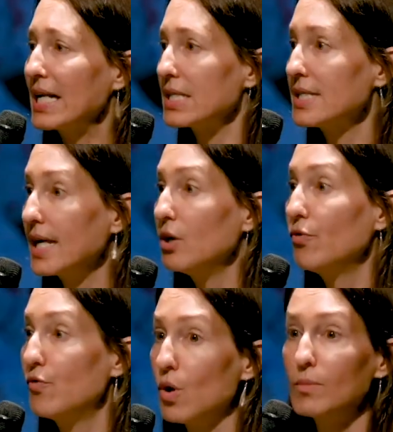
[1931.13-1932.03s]
get a
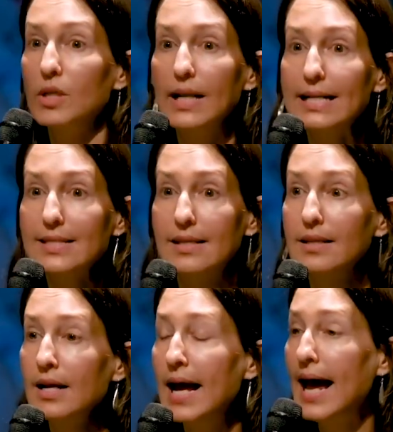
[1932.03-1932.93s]
single formal
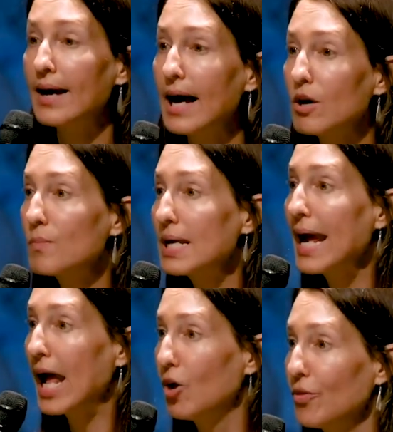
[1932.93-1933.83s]
lesson on how to
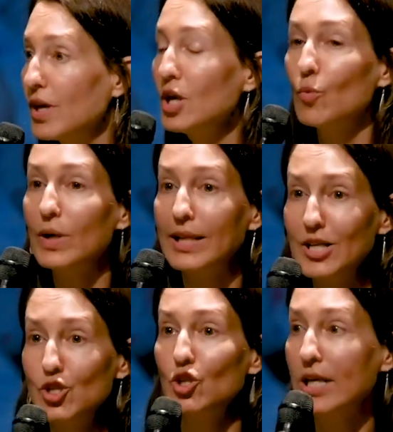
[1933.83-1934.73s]
be healthy
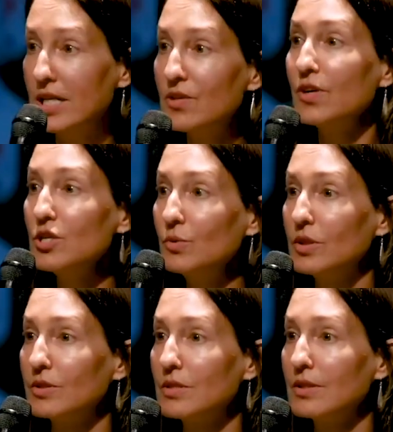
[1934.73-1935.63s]
relational
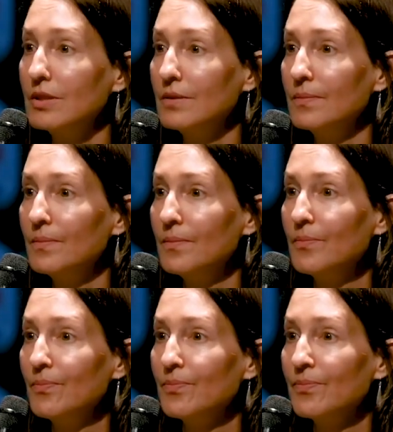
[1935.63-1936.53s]
individuals.
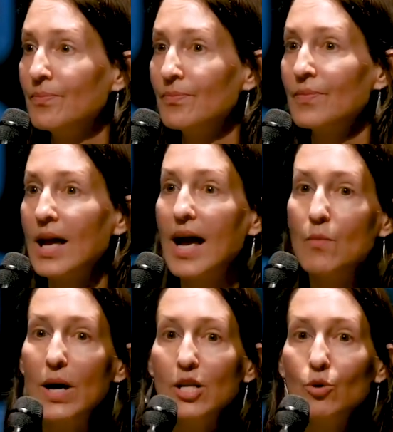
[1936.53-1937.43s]

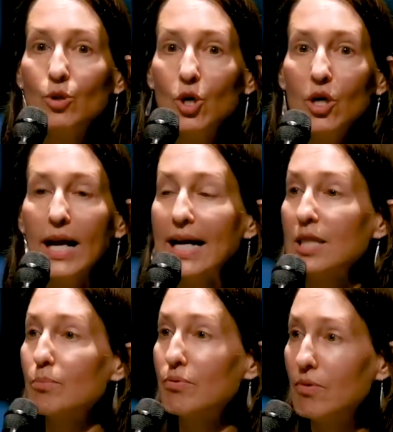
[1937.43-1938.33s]
And when you look at the